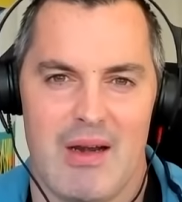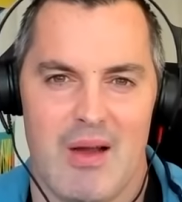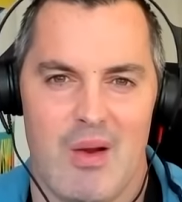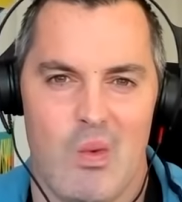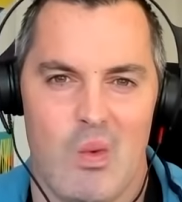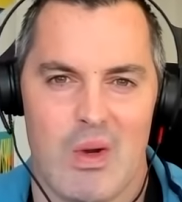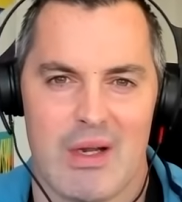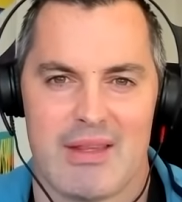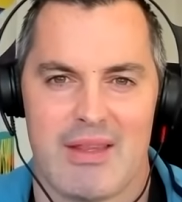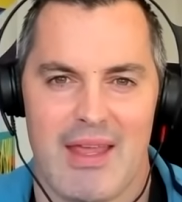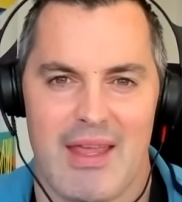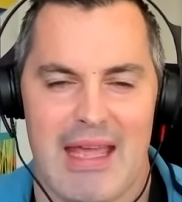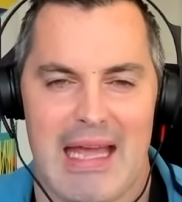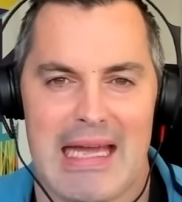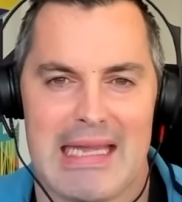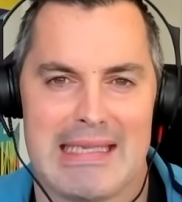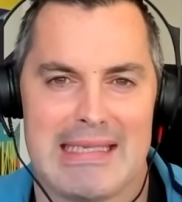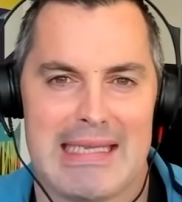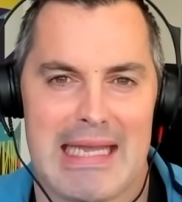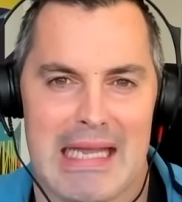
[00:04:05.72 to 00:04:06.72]
know what they
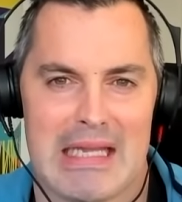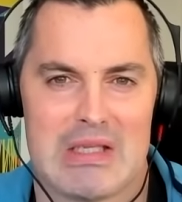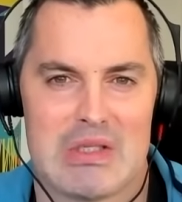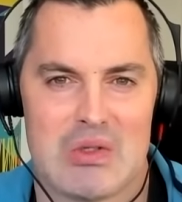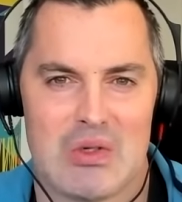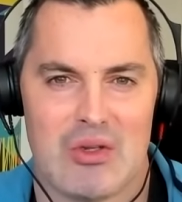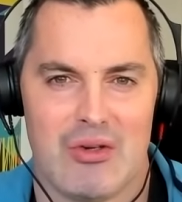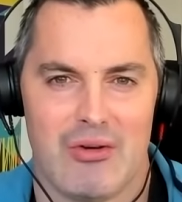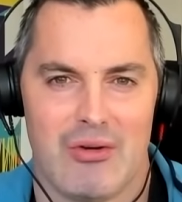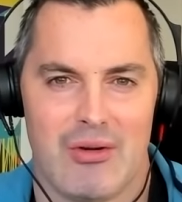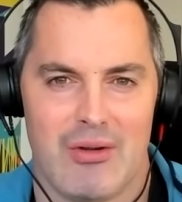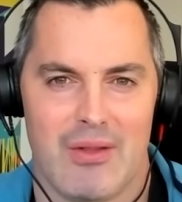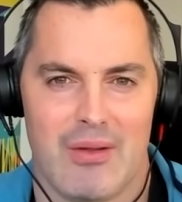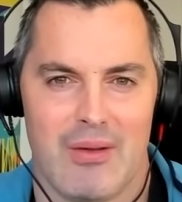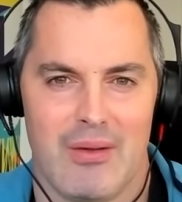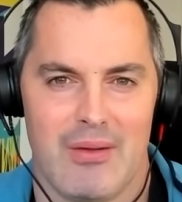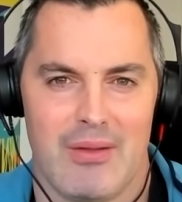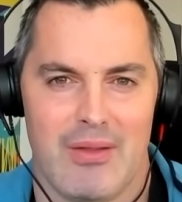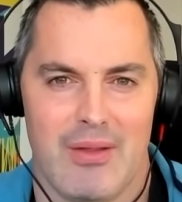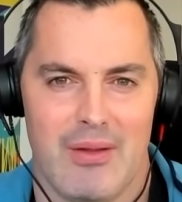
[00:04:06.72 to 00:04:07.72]
can get done or
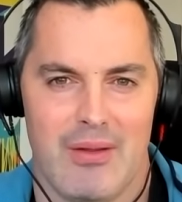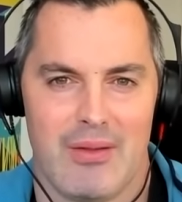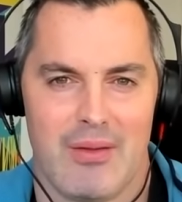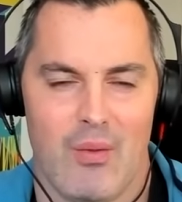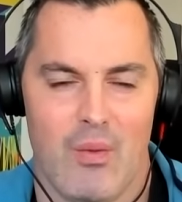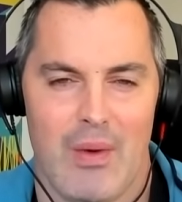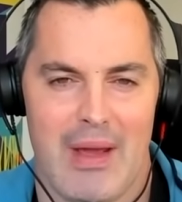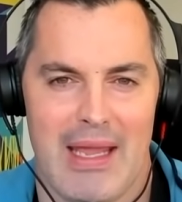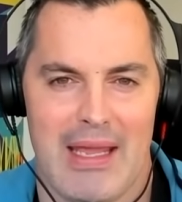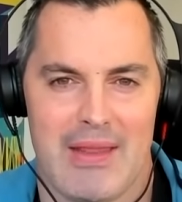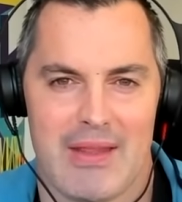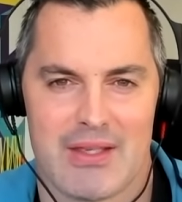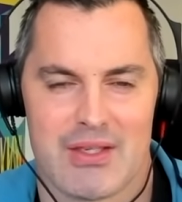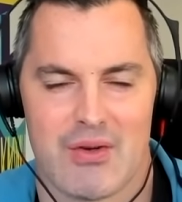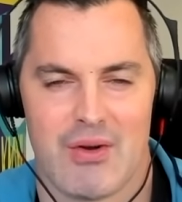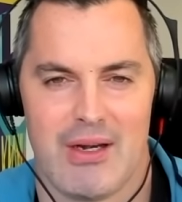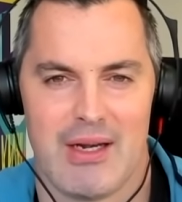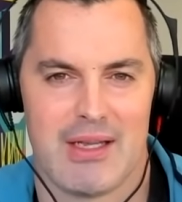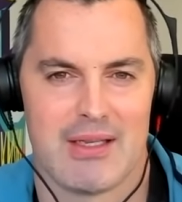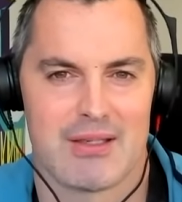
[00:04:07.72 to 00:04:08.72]
the the, the way the
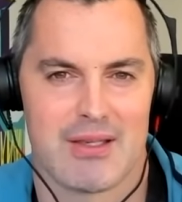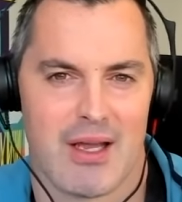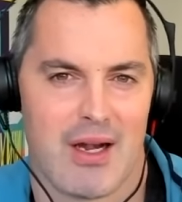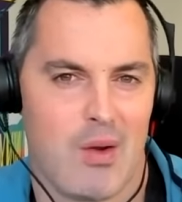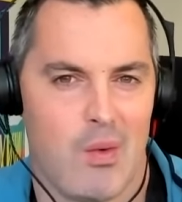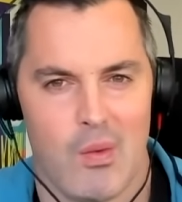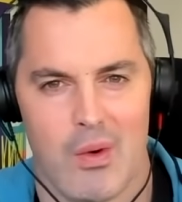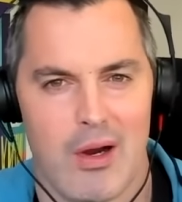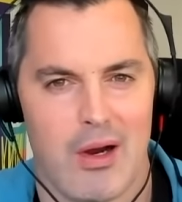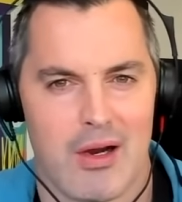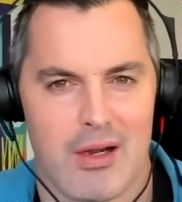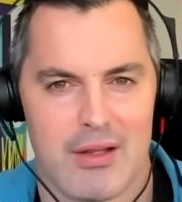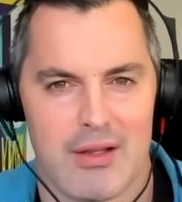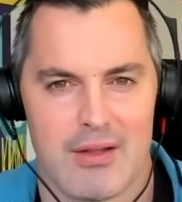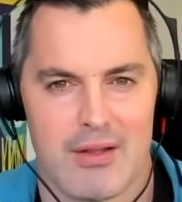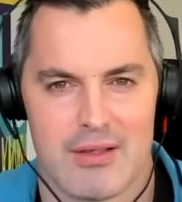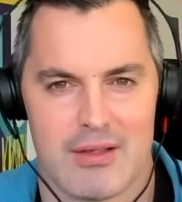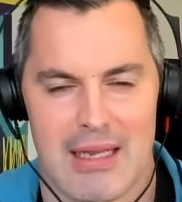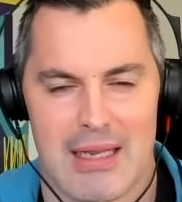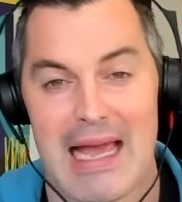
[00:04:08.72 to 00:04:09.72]
screenings kind of work
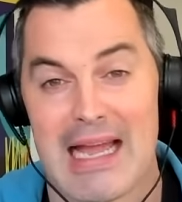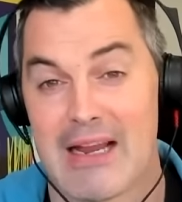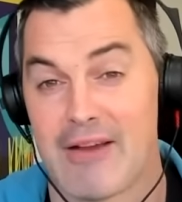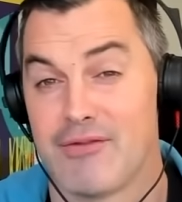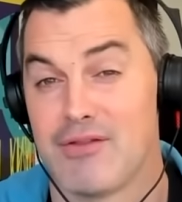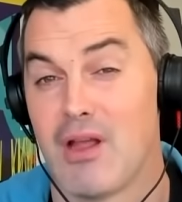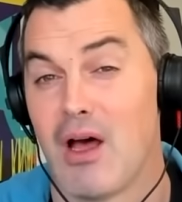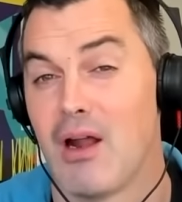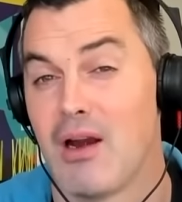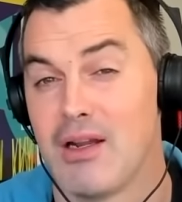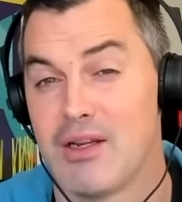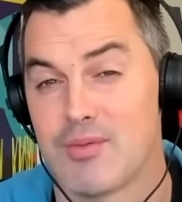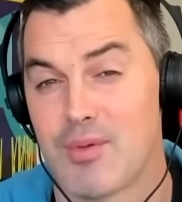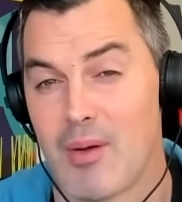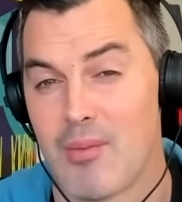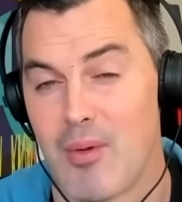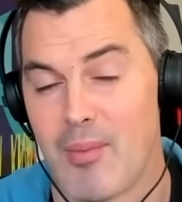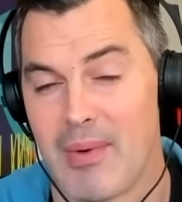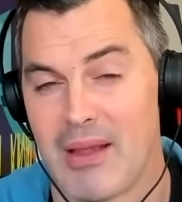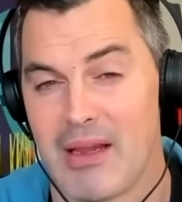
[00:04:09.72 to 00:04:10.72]
there's a lack of knowledge
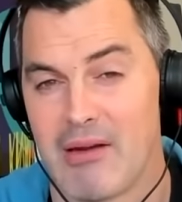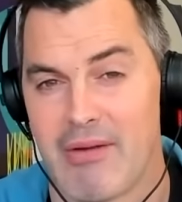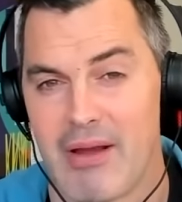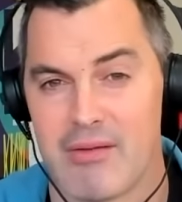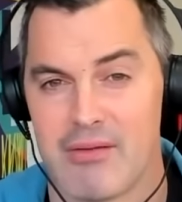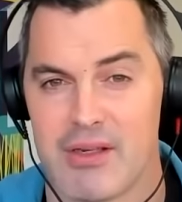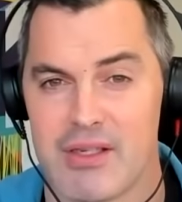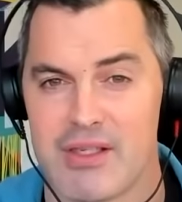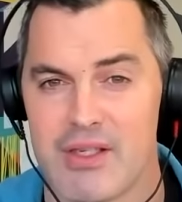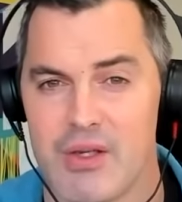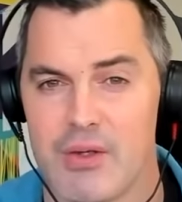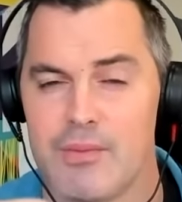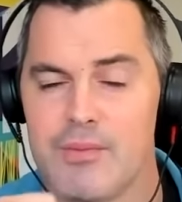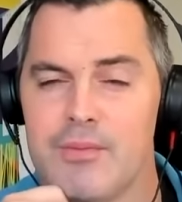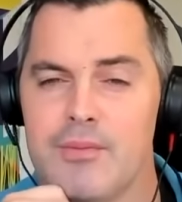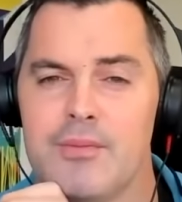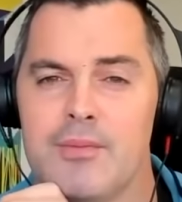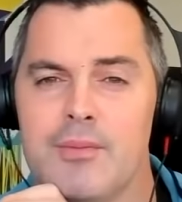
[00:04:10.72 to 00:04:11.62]
probably around it too